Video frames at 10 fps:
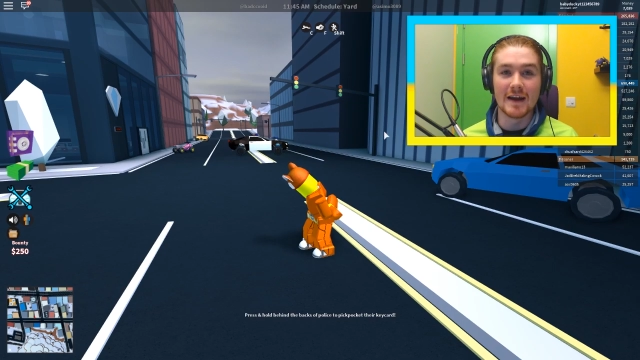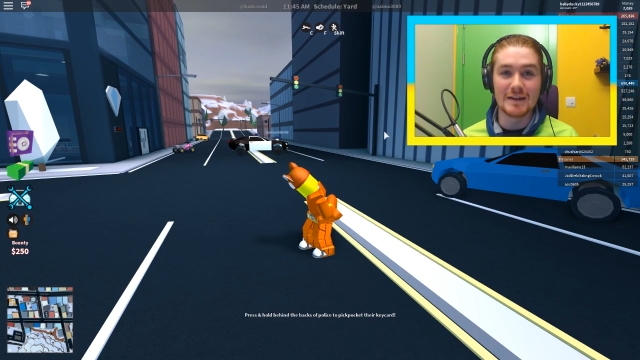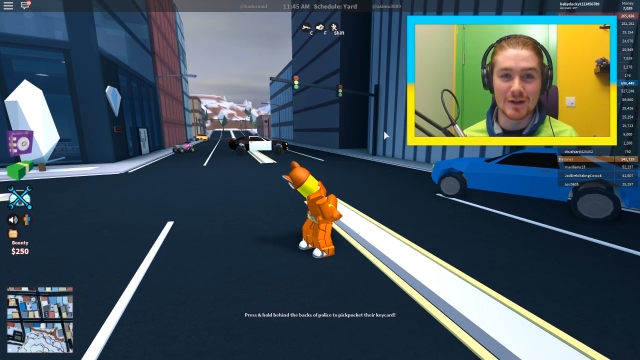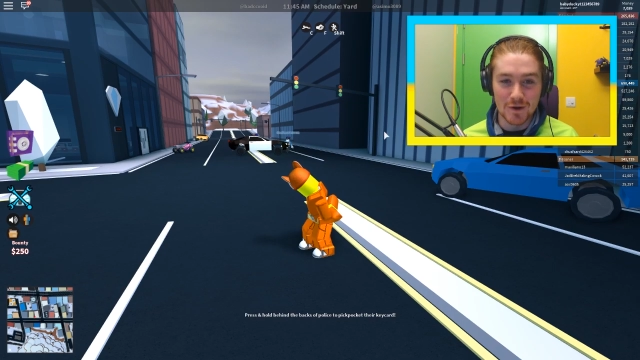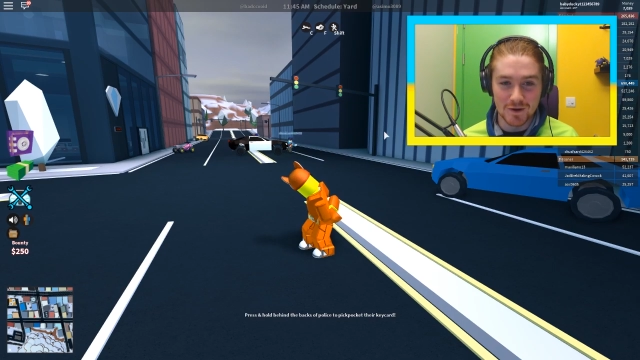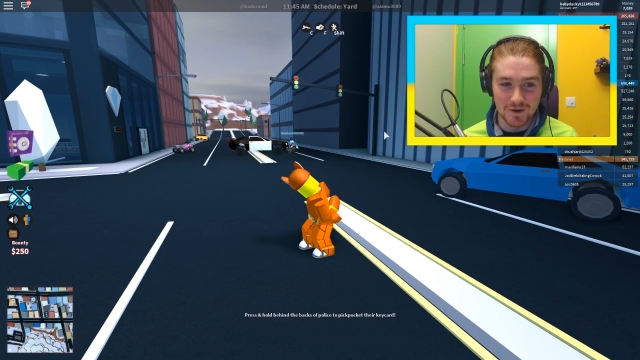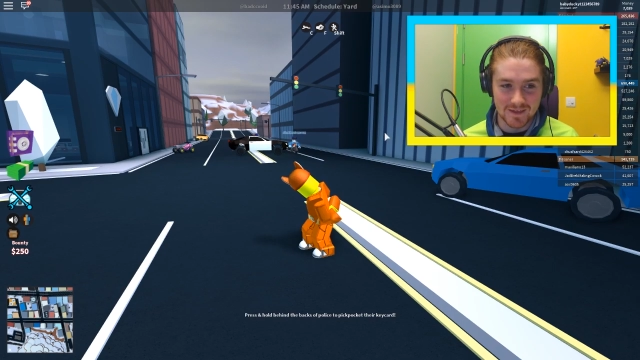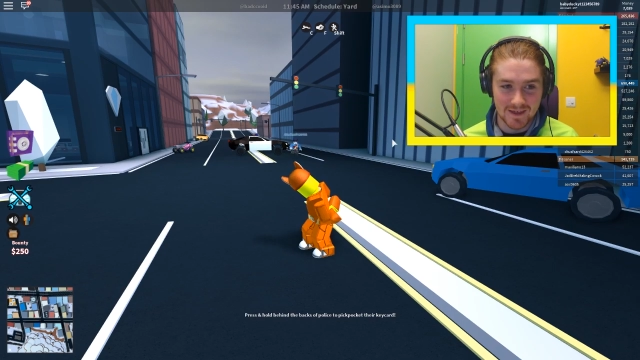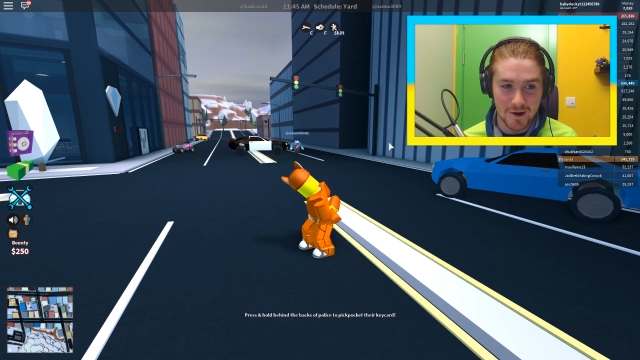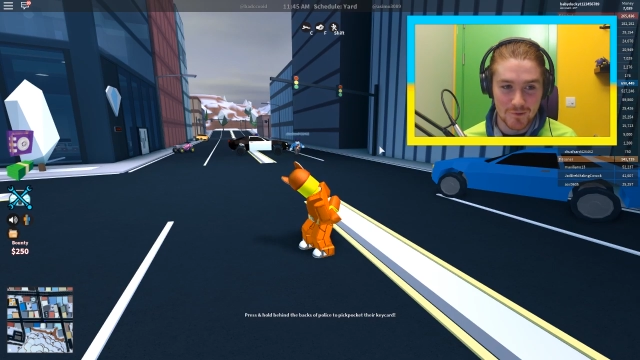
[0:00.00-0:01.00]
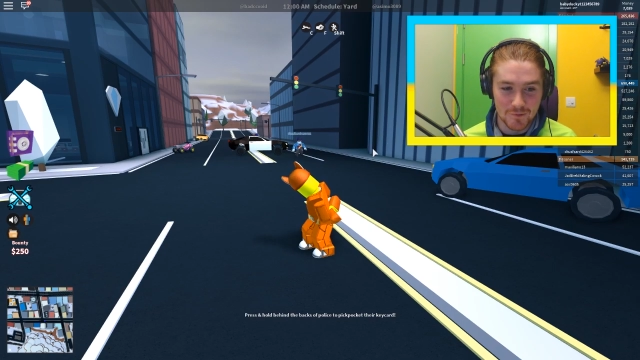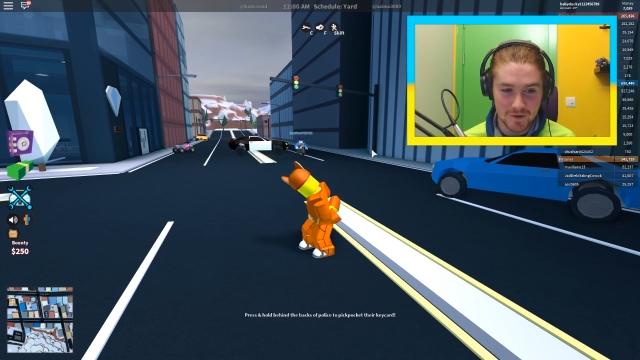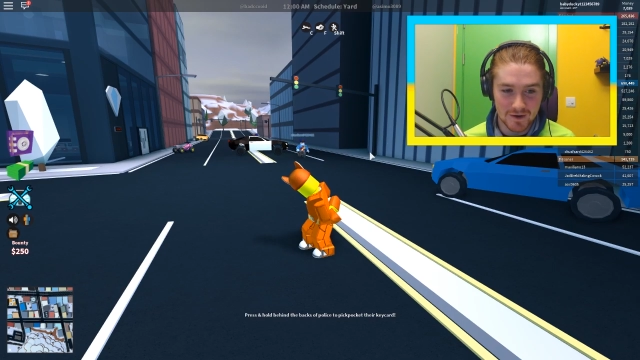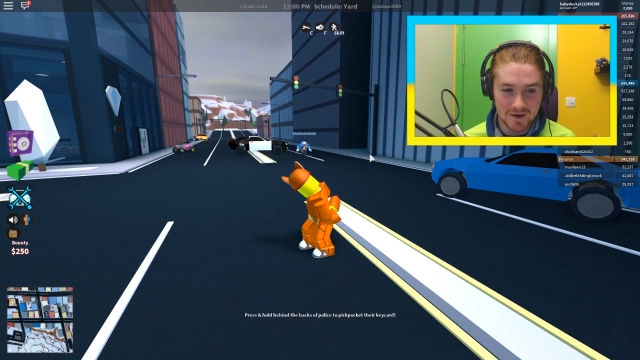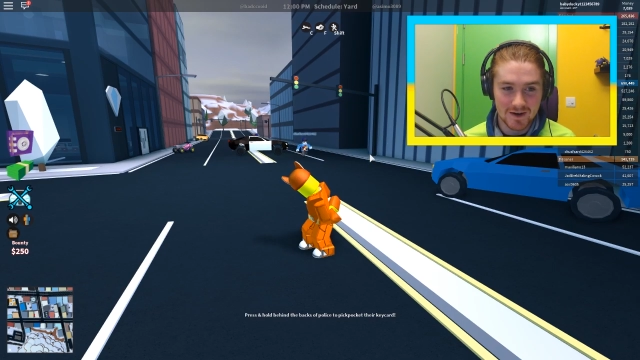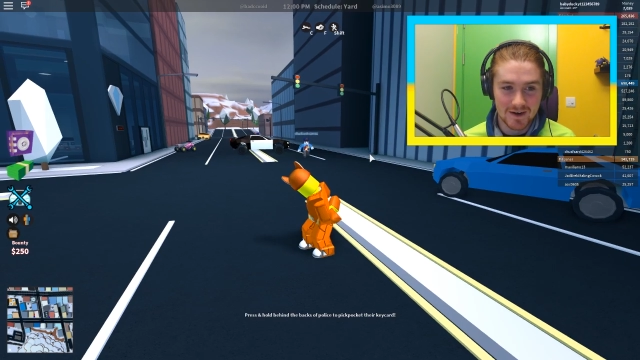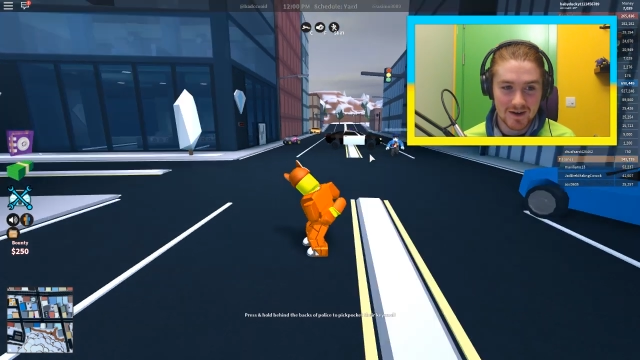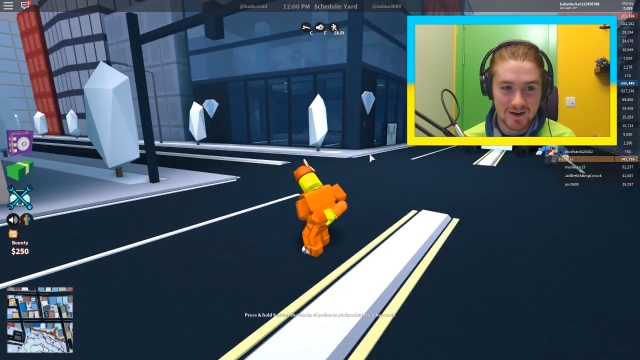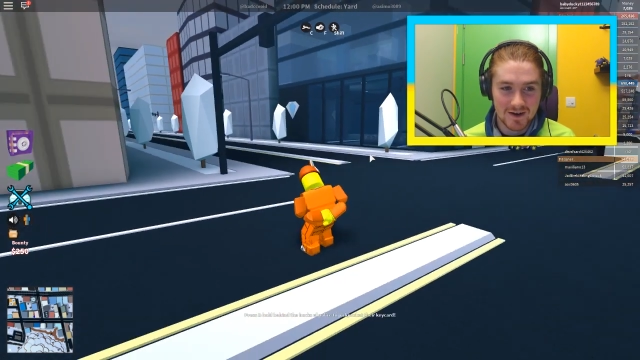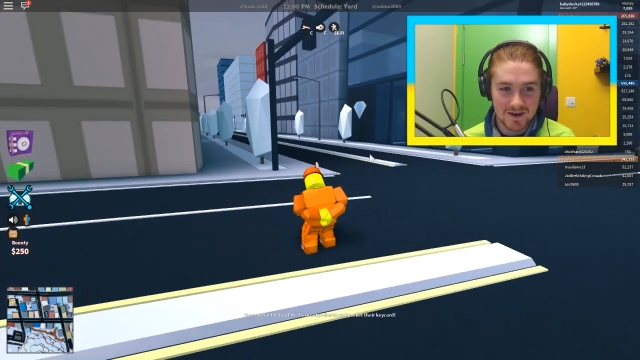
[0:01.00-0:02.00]
They took us out.
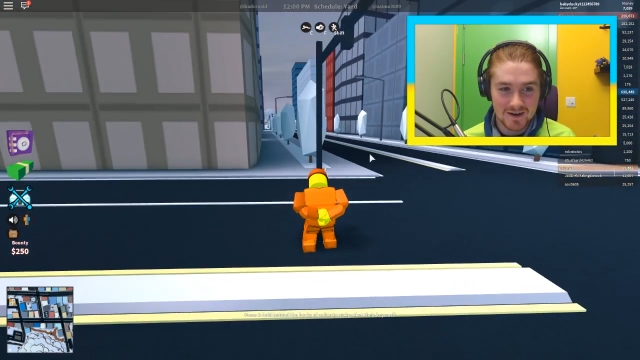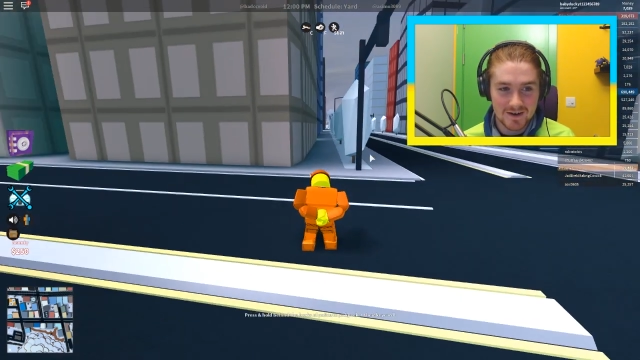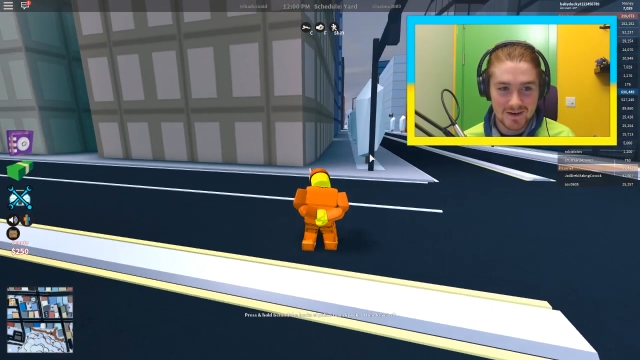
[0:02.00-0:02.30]
All right.